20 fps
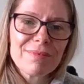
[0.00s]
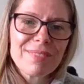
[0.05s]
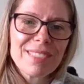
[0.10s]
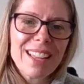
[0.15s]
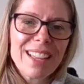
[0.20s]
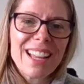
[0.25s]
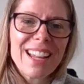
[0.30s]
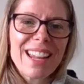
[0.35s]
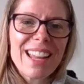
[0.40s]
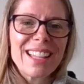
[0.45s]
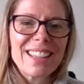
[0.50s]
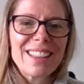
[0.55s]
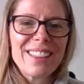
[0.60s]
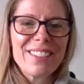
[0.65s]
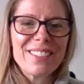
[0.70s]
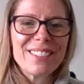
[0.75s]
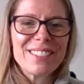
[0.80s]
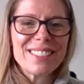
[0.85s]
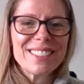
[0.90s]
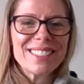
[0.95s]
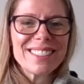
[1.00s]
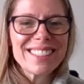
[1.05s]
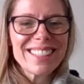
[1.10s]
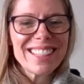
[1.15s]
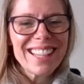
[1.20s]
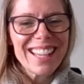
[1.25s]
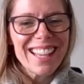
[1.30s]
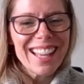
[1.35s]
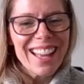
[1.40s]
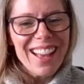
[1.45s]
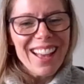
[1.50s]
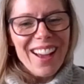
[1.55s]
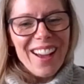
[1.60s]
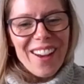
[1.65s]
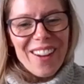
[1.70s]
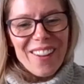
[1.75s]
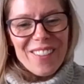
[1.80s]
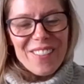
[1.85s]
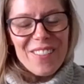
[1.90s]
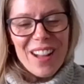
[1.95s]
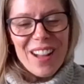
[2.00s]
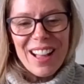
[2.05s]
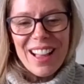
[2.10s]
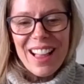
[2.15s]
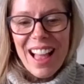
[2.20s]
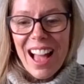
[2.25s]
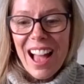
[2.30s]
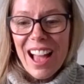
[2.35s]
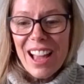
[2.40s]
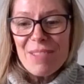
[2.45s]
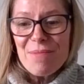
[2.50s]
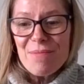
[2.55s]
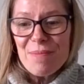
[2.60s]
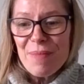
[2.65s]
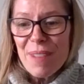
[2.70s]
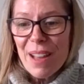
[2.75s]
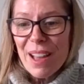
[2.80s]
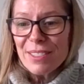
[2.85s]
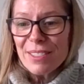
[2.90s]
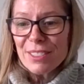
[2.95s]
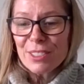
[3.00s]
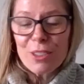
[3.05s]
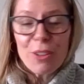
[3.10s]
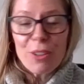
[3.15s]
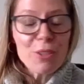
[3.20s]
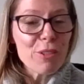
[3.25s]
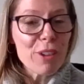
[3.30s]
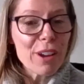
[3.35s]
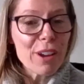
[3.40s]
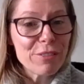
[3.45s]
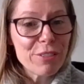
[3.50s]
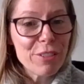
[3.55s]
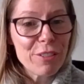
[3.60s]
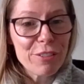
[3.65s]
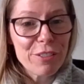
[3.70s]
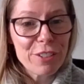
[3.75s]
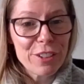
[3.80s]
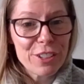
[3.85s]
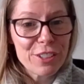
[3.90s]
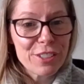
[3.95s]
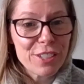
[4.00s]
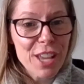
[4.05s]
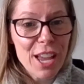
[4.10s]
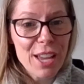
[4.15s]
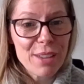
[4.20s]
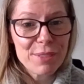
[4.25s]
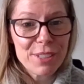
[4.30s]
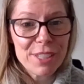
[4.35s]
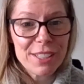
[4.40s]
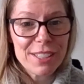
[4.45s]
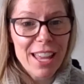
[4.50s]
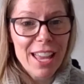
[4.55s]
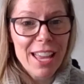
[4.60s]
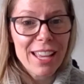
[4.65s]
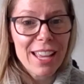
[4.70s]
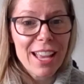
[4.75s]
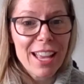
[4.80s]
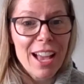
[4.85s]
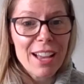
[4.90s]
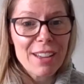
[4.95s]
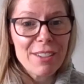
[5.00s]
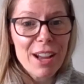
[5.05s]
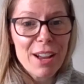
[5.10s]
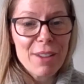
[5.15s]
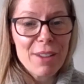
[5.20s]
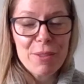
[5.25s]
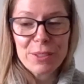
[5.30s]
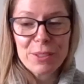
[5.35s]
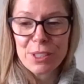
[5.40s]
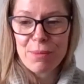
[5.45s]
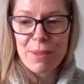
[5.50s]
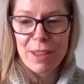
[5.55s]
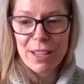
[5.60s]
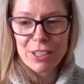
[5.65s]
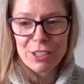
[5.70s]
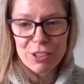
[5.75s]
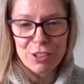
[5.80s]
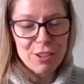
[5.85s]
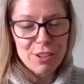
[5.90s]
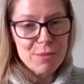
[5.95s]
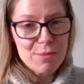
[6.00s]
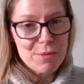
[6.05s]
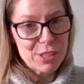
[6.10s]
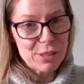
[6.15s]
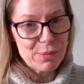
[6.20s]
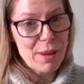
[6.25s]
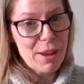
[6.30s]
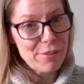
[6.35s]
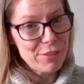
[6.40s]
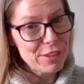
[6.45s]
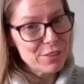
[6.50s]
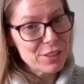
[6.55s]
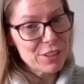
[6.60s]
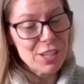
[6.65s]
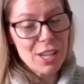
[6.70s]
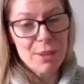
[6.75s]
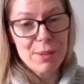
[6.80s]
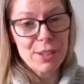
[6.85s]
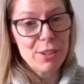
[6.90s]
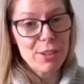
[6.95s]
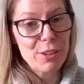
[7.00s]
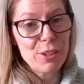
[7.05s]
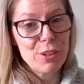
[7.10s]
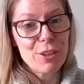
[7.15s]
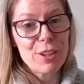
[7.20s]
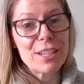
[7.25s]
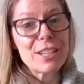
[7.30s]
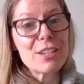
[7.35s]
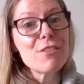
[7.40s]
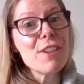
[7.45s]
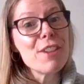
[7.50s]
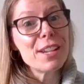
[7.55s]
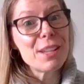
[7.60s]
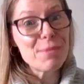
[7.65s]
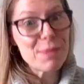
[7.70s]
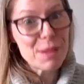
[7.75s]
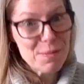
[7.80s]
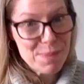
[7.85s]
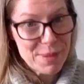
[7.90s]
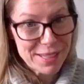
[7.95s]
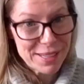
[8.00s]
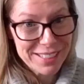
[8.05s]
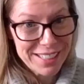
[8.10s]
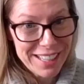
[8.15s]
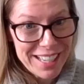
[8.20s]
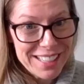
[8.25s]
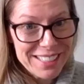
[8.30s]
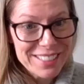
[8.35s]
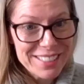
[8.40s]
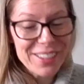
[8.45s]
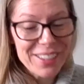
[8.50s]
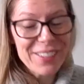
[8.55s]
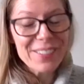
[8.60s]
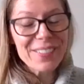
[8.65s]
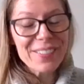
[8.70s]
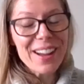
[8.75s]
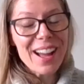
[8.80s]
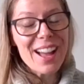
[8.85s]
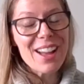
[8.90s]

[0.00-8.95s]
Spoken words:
I like those. Well, I'm so grateful for your time today. I want to make sure I'm respectful of your time. I know you're incredibly busy. So